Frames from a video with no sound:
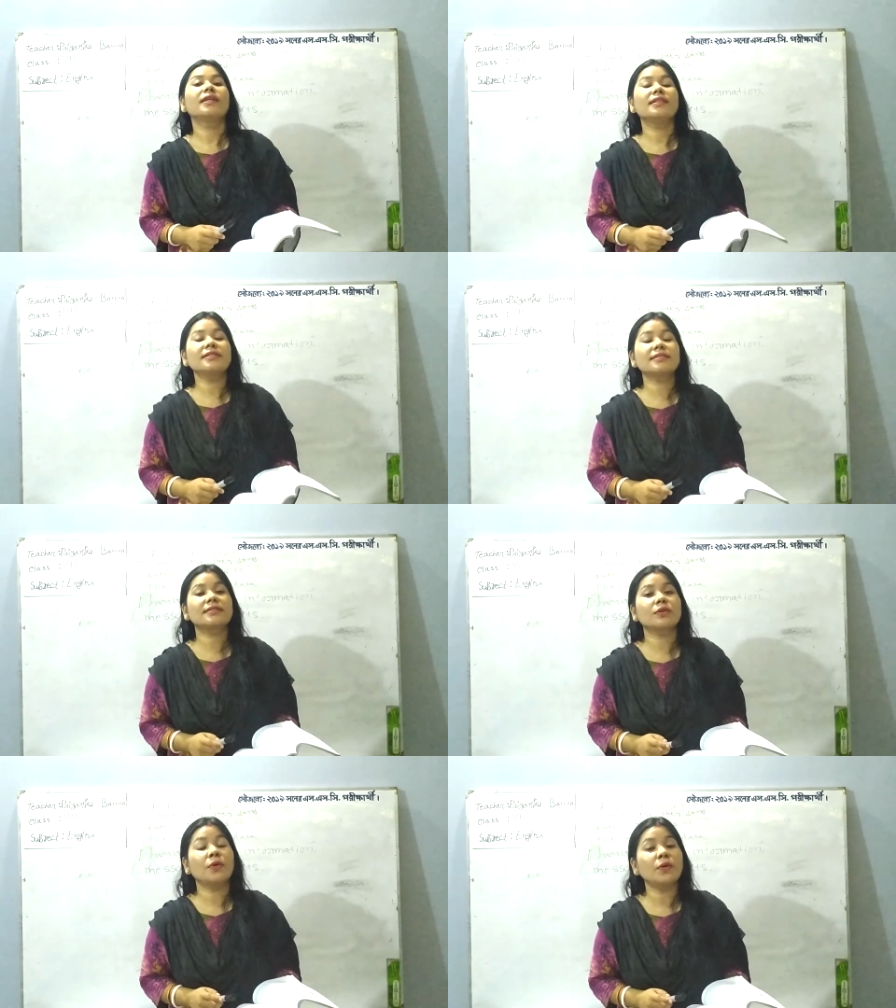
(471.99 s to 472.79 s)
This
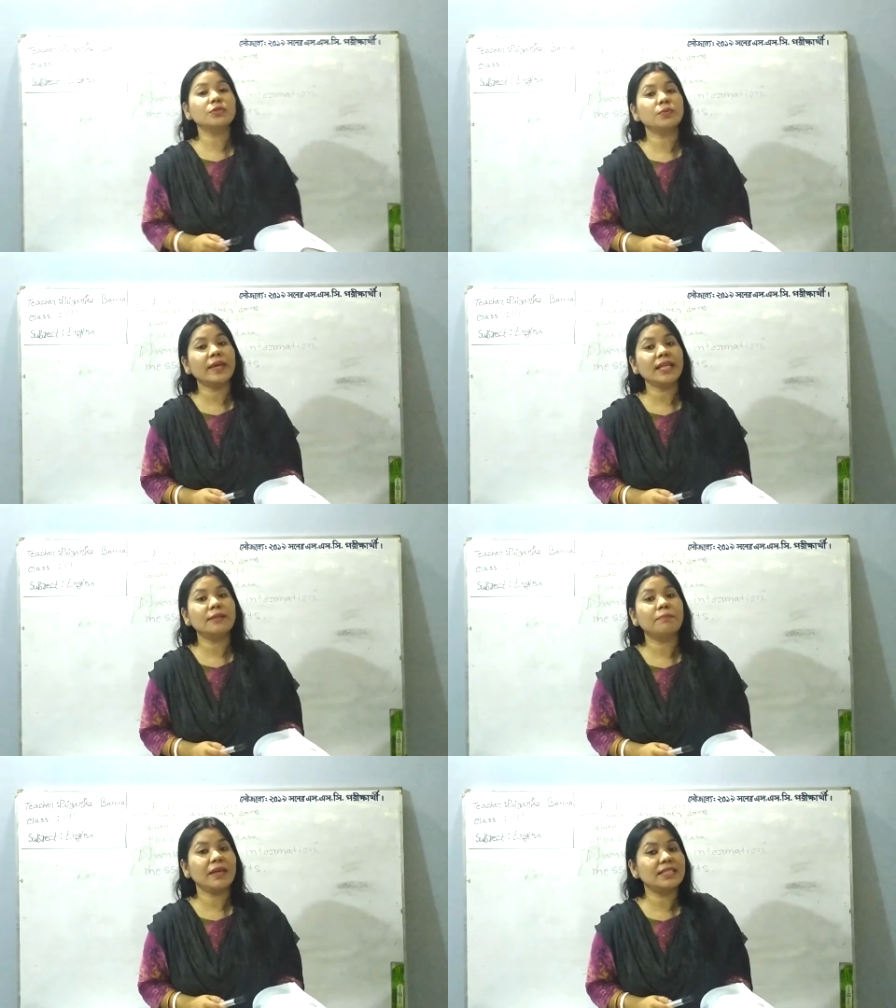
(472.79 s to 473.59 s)
goes with
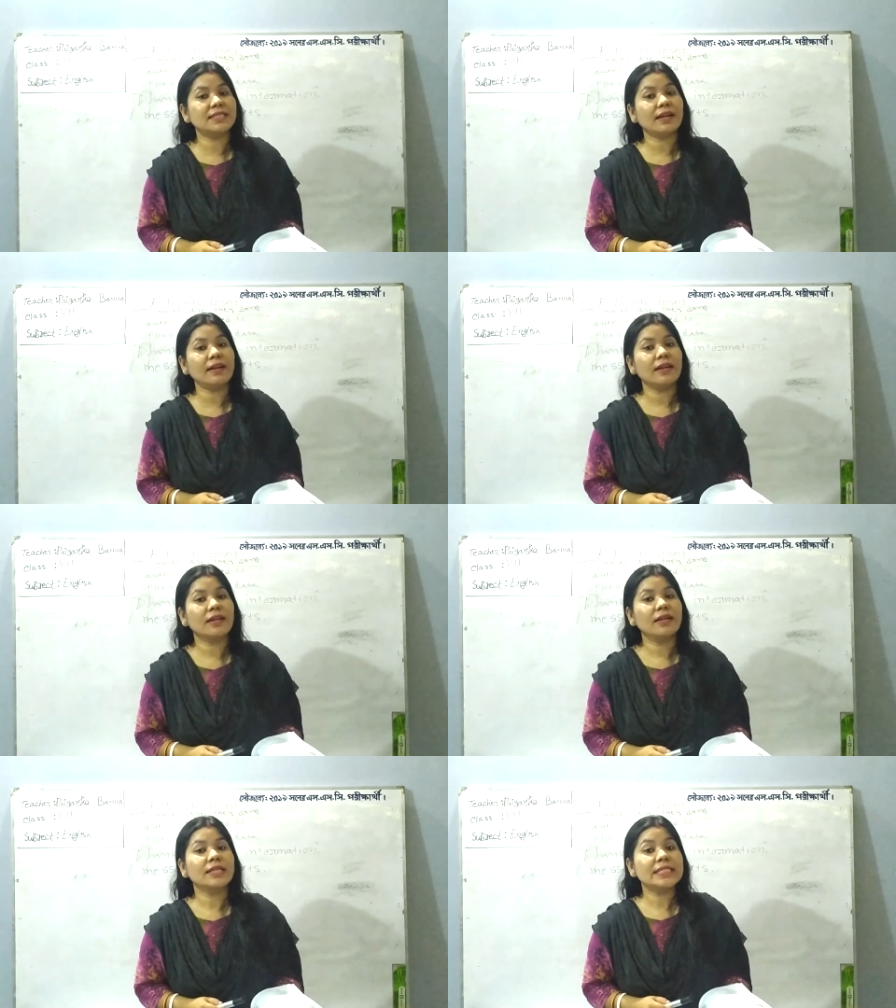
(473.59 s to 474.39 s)
picture
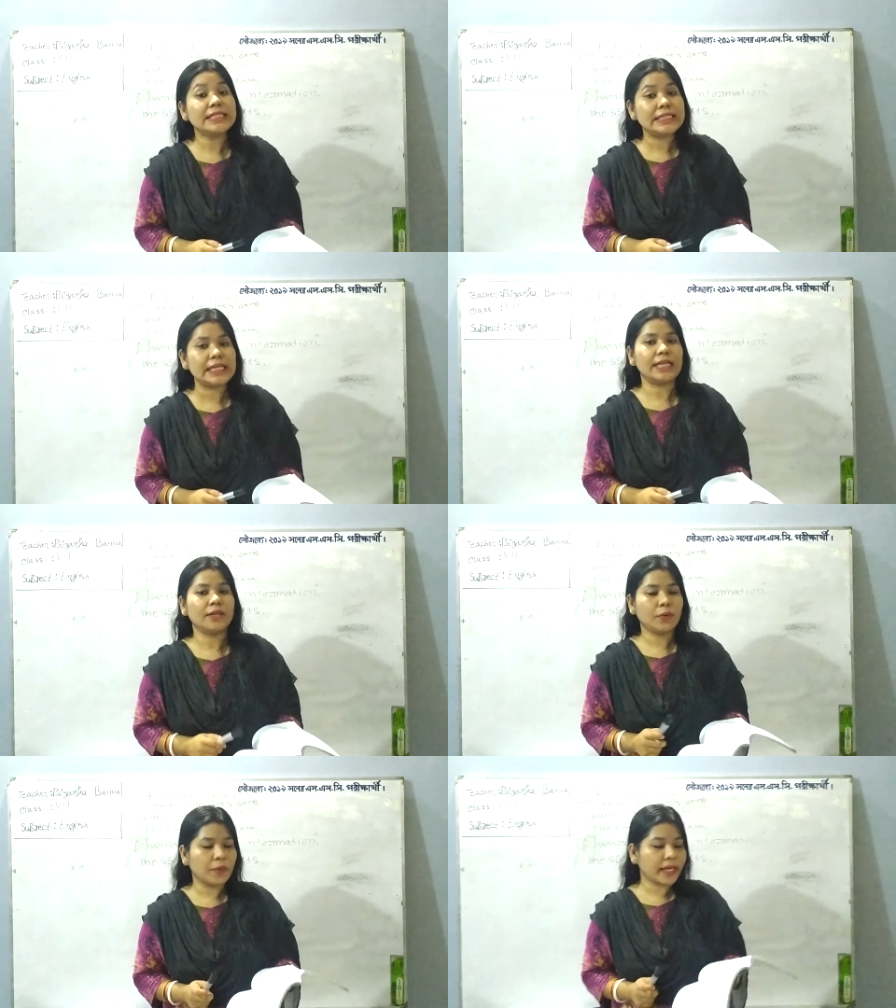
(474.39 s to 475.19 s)
D.
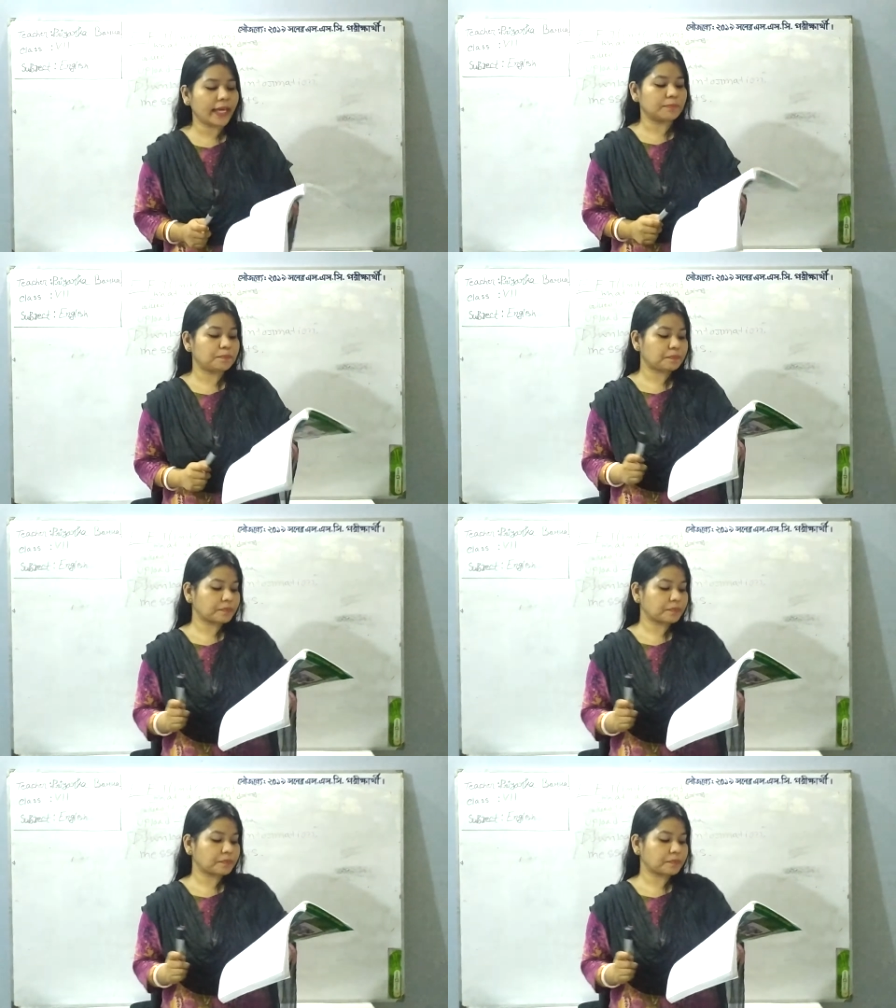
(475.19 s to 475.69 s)
Okay.